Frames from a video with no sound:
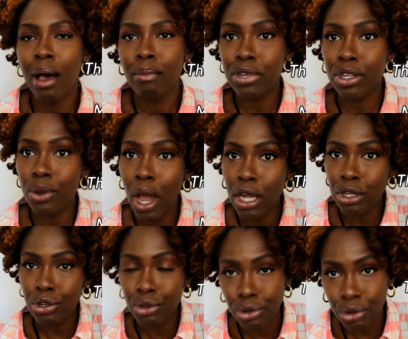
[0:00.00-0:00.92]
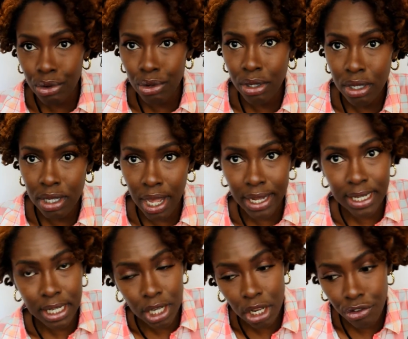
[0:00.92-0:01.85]
So I
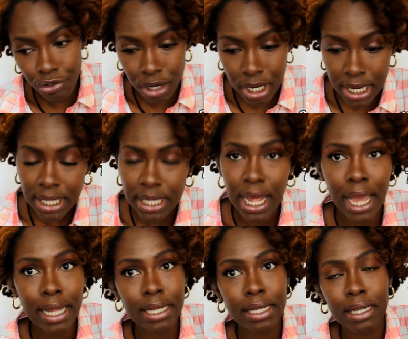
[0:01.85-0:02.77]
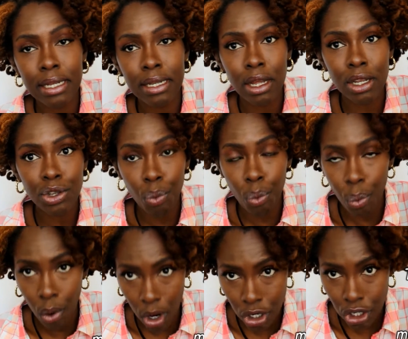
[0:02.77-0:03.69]
did not rinse, I did not
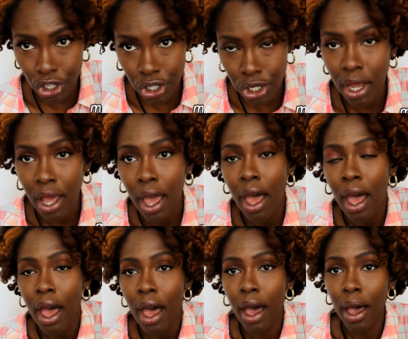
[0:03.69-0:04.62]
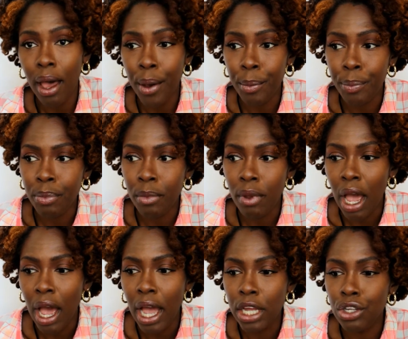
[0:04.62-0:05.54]
wash.
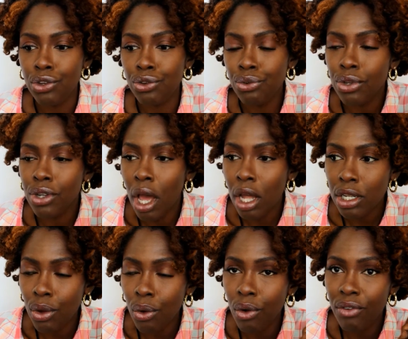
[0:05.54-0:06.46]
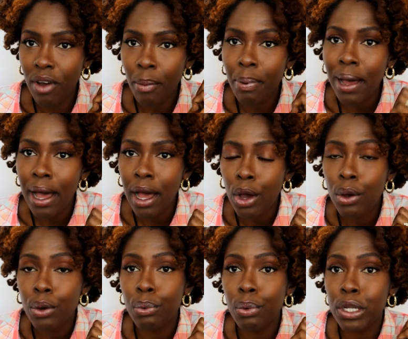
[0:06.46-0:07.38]
I do not
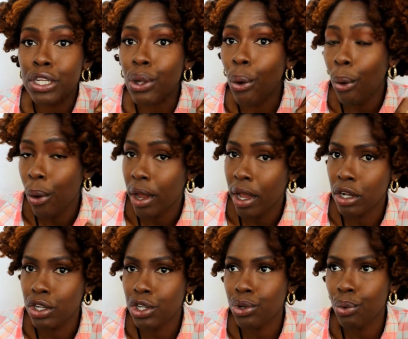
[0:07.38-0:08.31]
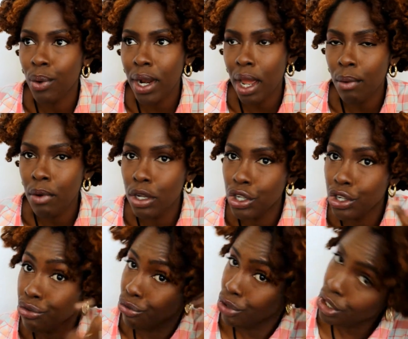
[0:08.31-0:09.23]
overpack with oil. So when I want
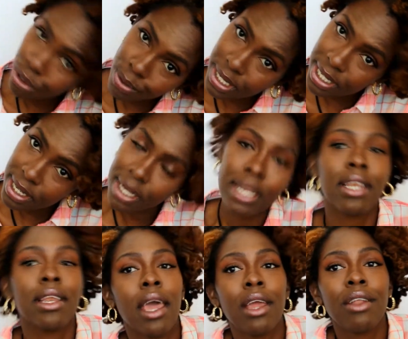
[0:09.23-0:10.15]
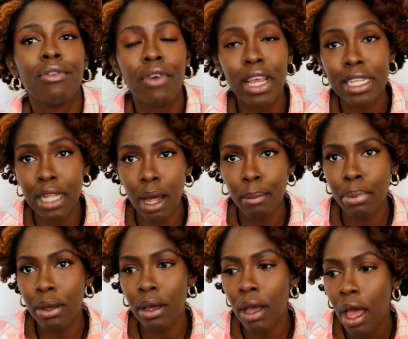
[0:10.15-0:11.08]
to retwist in the night, for
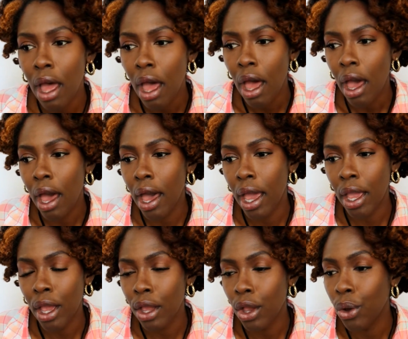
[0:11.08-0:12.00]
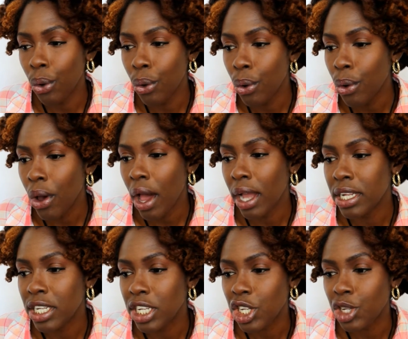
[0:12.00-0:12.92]
example,
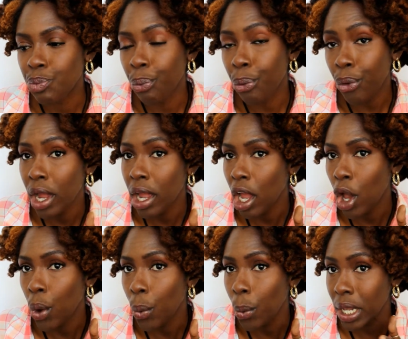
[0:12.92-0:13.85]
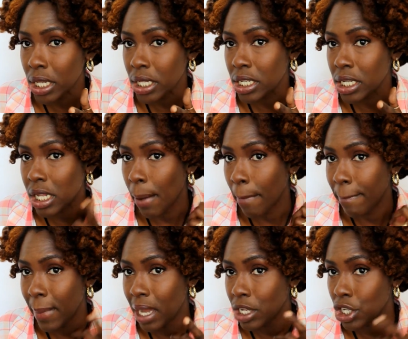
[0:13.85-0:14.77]
I spray with
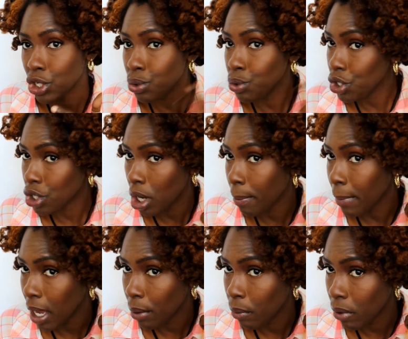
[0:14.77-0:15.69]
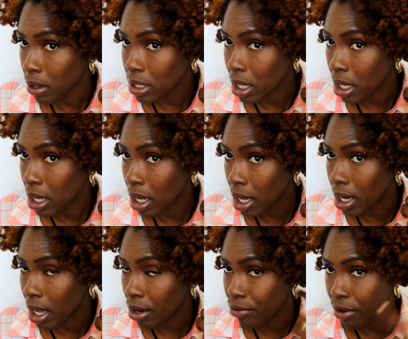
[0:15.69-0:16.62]
my solution, my water and
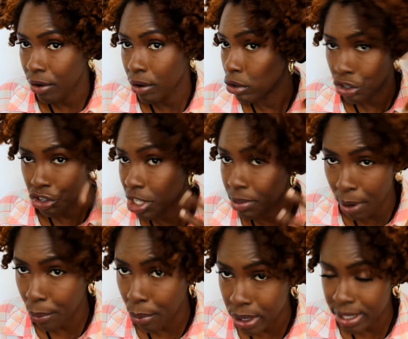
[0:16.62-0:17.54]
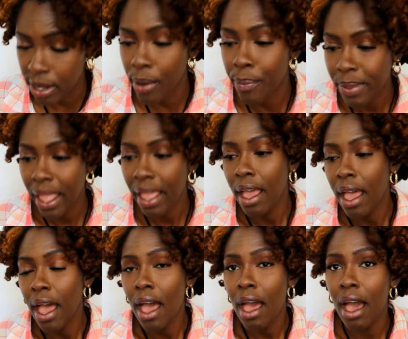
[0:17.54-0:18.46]
aloe vera, or just my water,
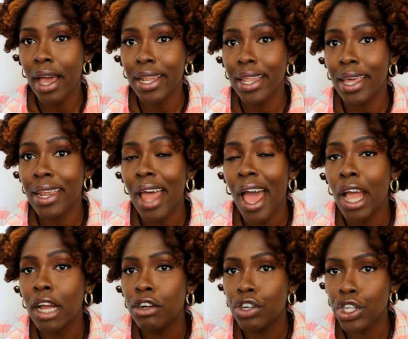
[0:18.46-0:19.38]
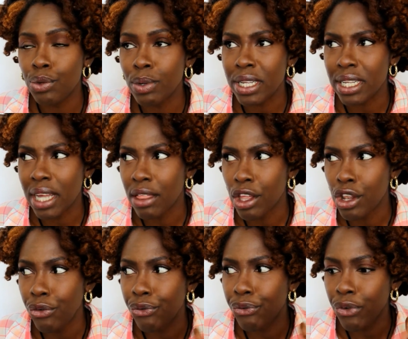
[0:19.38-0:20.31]
and then I retwist. I think
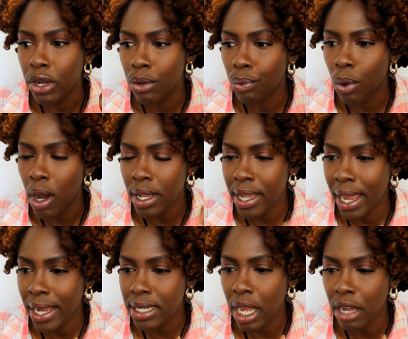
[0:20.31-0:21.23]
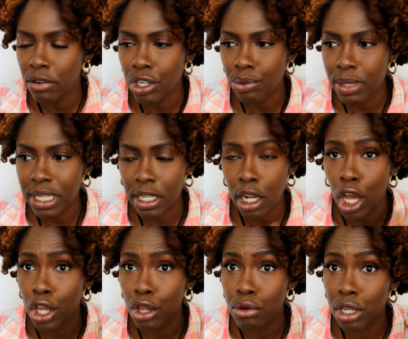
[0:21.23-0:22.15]
the first one night I retwisted, I
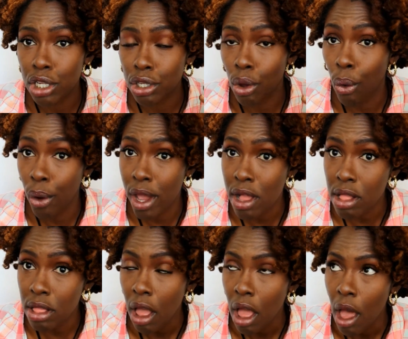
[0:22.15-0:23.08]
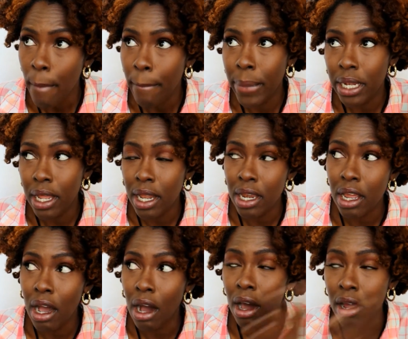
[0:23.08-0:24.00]
used oil, but then
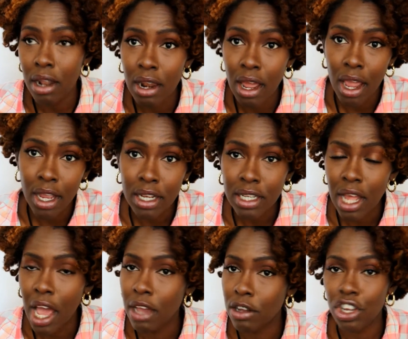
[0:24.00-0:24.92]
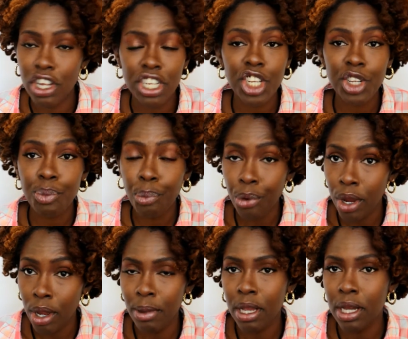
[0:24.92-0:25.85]
the other night I just
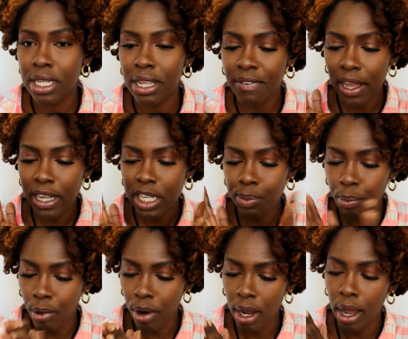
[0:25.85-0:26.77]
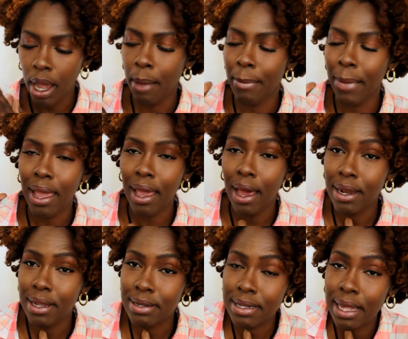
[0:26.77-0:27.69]
spray, because if I spray and my hand
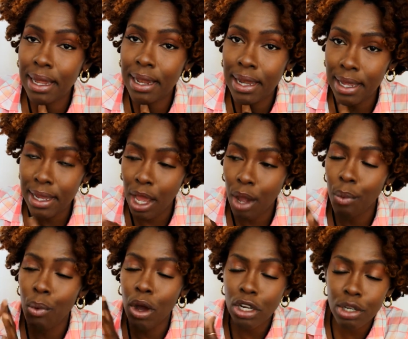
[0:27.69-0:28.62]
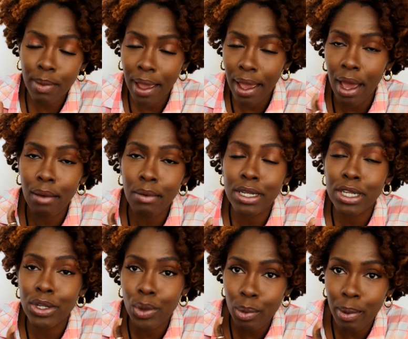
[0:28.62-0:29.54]
is clean, I wash my hand with
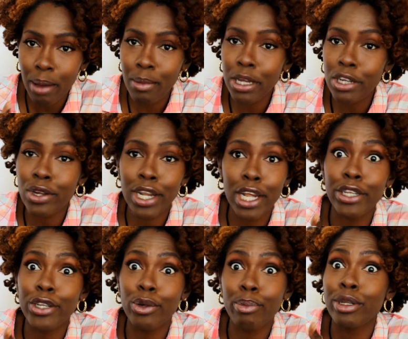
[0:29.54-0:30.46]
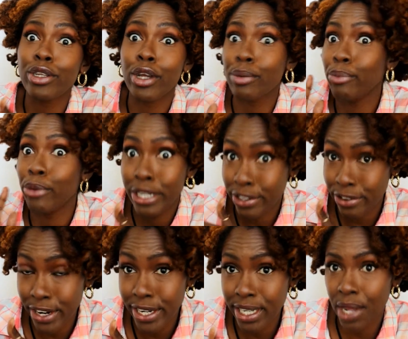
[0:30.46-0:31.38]
soap, I make sure that soap is not
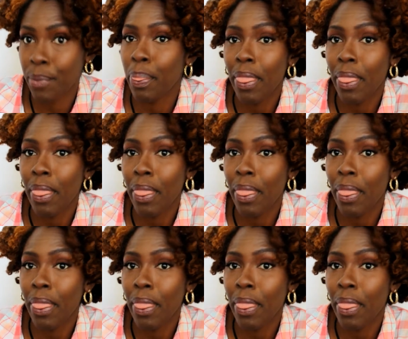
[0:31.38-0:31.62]
moisturizing.